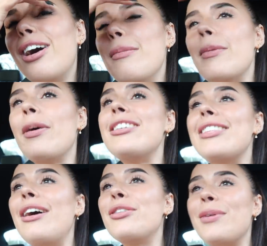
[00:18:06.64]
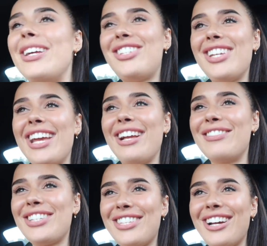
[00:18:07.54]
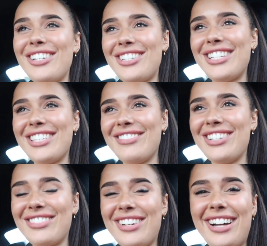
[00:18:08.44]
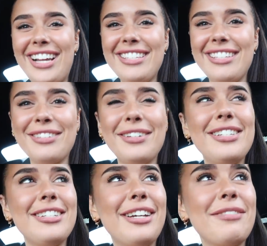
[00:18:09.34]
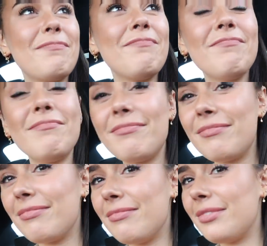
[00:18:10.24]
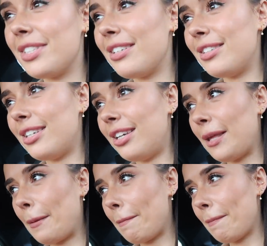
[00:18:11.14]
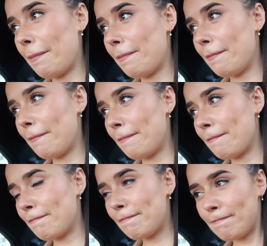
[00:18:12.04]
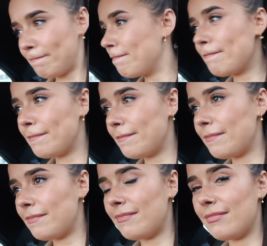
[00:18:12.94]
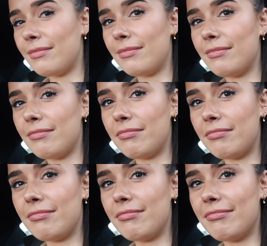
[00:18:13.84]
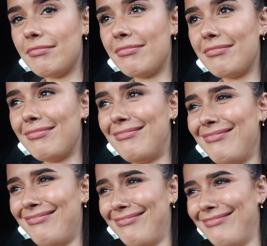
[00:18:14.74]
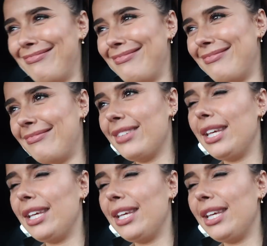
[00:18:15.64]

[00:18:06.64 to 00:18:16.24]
RIP my, it's now twitching. I've just touched yeah, it so much, my eye's now twitching. Not enough water. Too much touching, not enough water. Water.